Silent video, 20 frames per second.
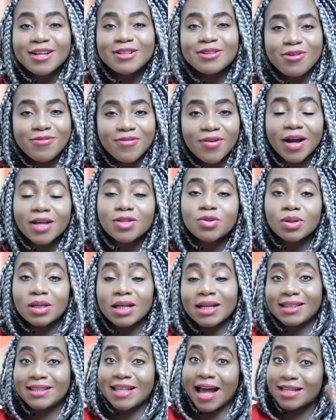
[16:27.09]
Don't forget to
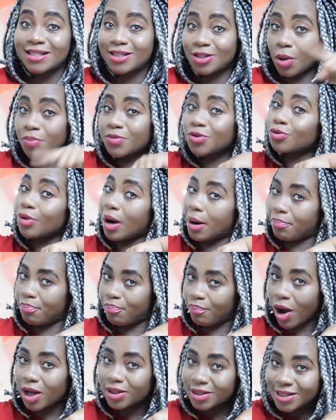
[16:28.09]
click that
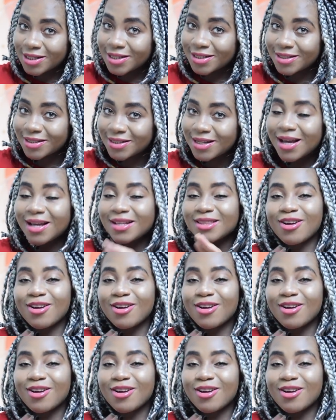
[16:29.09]
subscribe button.